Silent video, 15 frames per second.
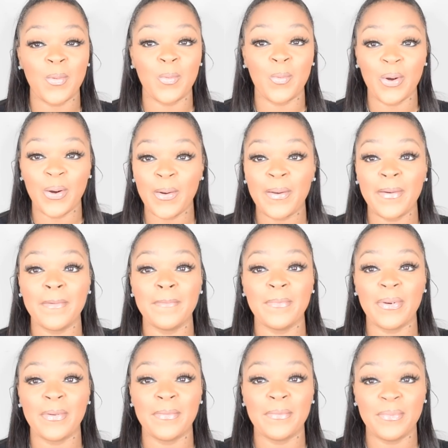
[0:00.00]

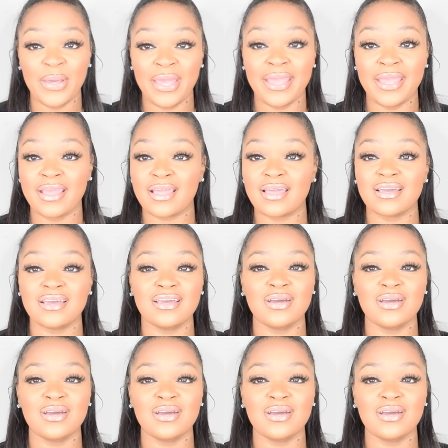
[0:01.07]
welcome back.